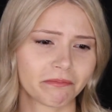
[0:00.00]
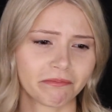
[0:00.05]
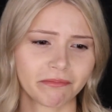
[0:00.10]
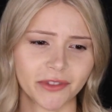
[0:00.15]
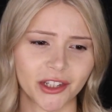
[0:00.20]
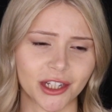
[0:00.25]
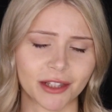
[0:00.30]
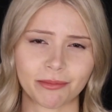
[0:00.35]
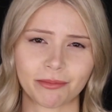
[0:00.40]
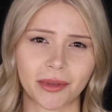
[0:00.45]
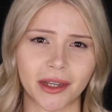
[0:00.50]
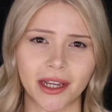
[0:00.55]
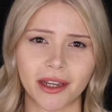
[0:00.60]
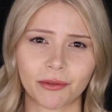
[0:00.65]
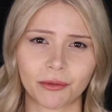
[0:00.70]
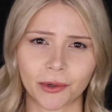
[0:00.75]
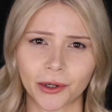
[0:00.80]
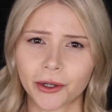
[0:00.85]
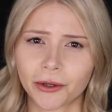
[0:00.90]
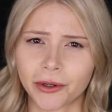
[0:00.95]
just
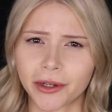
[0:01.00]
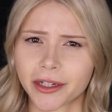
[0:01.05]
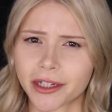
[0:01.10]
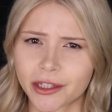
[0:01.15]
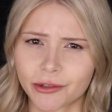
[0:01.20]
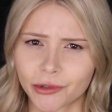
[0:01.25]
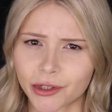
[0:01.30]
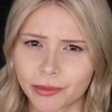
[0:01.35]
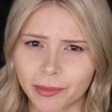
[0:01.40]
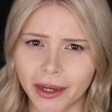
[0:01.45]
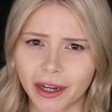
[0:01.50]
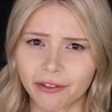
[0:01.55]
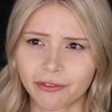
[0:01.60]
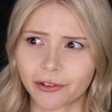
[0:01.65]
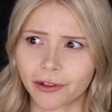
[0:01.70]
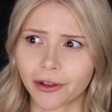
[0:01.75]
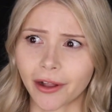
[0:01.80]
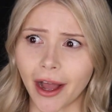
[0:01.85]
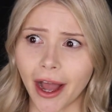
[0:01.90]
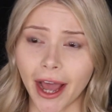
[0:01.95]
being rude and
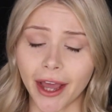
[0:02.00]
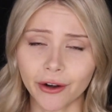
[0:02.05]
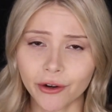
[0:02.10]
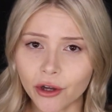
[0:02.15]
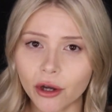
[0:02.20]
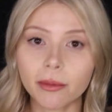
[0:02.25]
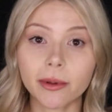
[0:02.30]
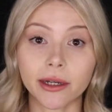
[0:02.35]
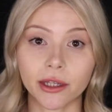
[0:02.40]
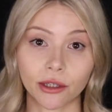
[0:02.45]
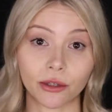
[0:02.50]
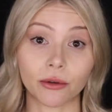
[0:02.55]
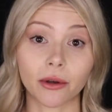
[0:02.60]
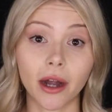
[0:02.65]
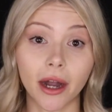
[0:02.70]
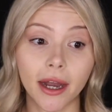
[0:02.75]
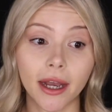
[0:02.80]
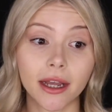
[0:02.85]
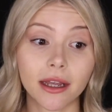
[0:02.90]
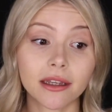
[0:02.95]
disrespectful. I don't know about you
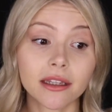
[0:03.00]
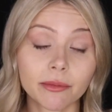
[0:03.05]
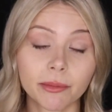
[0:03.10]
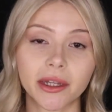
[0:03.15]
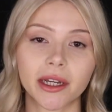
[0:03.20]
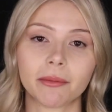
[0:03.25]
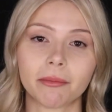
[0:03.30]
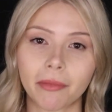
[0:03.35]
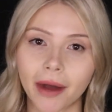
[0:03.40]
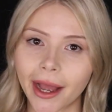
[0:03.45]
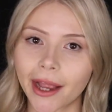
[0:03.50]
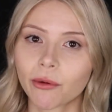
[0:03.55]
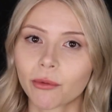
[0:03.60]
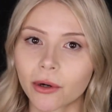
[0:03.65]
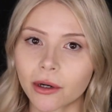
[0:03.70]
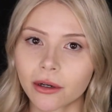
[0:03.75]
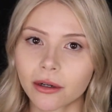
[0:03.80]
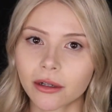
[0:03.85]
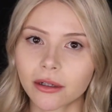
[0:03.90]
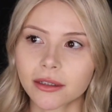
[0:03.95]
guys, but in my
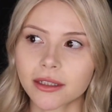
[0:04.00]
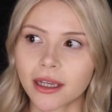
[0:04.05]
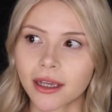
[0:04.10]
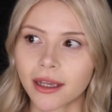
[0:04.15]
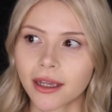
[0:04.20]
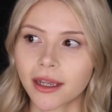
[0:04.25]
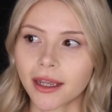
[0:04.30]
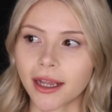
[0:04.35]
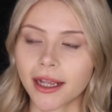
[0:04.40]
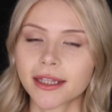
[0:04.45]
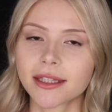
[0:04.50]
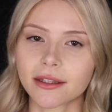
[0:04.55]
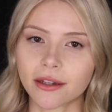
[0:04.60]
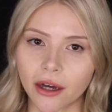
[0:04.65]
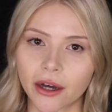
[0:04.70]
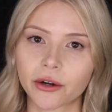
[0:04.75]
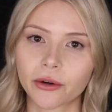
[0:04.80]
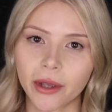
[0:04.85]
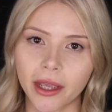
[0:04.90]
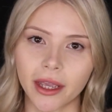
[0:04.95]
world, it's
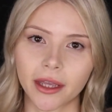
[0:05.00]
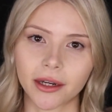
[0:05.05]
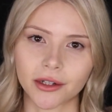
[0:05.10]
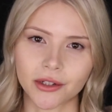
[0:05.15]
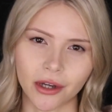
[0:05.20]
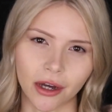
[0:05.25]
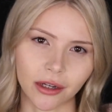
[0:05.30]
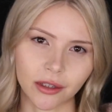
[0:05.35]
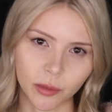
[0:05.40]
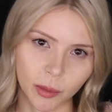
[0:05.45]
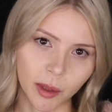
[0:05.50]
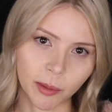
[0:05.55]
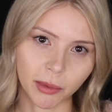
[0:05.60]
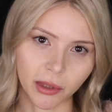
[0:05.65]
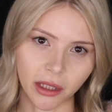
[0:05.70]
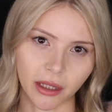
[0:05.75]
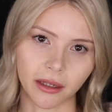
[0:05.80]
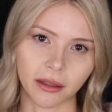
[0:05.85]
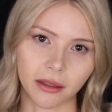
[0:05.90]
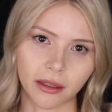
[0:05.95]
not okay to talk to people
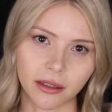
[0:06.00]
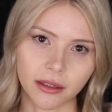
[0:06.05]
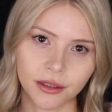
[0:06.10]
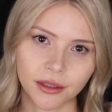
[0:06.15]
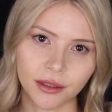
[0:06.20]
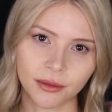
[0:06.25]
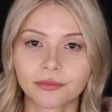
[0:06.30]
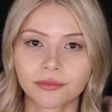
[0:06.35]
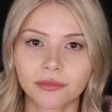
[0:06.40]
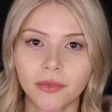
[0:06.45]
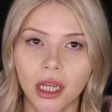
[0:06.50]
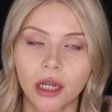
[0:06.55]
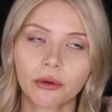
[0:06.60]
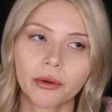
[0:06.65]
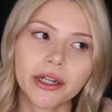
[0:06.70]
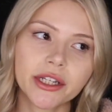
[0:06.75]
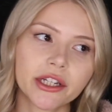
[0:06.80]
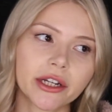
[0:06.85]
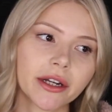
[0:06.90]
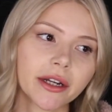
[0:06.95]
like this.
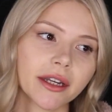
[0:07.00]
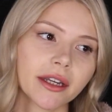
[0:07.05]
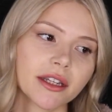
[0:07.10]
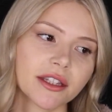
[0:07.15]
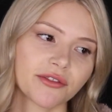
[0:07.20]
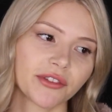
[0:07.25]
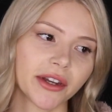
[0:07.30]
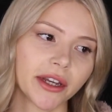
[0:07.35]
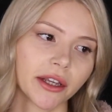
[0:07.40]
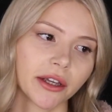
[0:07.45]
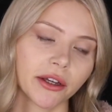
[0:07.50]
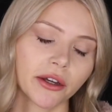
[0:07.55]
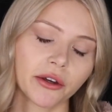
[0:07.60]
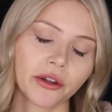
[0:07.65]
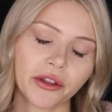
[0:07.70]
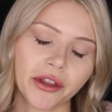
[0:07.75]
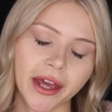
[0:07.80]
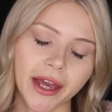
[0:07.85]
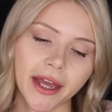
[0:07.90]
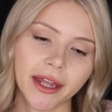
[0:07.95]
Richard in his video
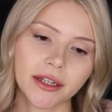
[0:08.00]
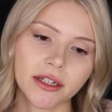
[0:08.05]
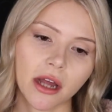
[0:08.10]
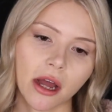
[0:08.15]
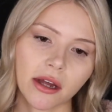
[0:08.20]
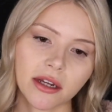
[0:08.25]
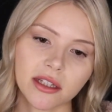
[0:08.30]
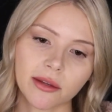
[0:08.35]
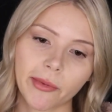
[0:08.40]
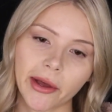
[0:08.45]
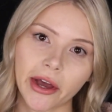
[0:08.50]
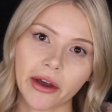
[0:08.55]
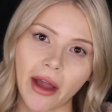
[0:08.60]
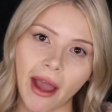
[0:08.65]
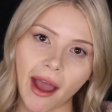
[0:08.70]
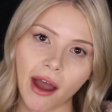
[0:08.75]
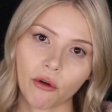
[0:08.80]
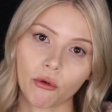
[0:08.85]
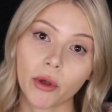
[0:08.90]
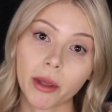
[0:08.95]
then talks about
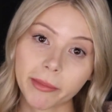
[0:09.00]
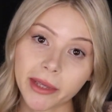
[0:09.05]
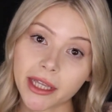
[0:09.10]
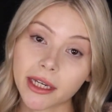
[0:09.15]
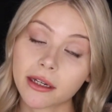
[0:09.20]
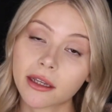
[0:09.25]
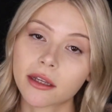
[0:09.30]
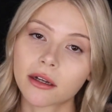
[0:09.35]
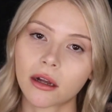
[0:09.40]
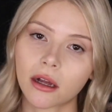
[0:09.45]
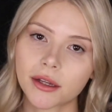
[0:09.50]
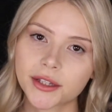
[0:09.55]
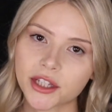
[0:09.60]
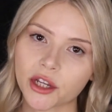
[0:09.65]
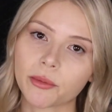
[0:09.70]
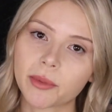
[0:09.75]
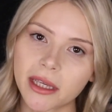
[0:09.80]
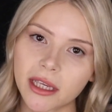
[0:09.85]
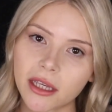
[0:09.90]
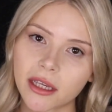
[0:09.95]
how women can
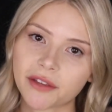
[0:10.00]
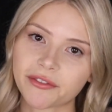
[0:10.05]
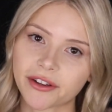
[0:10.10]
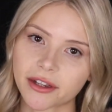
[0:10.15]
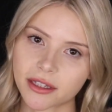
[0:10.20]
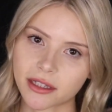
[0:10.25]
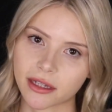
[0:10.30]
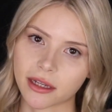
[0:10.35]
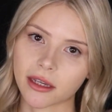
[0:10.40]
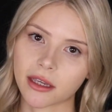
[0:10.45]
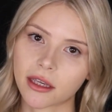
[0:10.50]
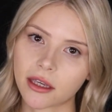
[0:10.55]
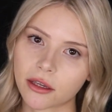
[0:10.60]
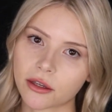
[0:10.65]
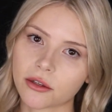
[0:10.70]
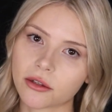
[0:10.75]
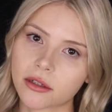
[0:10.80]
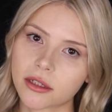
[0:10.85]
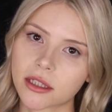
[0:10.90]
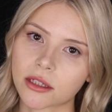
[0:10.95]
also be falsely
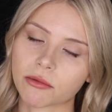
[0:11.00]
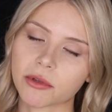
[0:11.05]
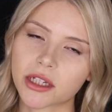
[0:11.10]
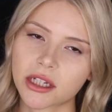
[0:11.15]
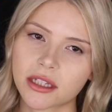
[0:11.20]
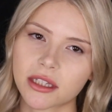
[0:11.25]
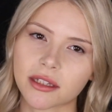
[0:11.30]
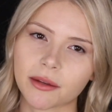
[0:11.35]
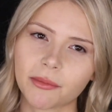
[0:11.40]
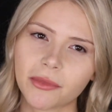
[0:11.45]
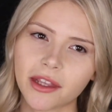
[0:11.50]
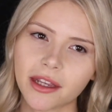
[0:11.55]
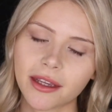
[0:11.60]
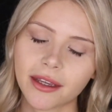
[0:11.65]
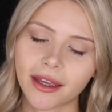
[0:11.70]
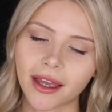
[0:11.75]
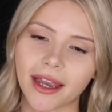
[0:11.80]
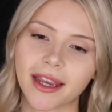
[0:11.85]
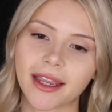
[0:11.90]
accused, which is something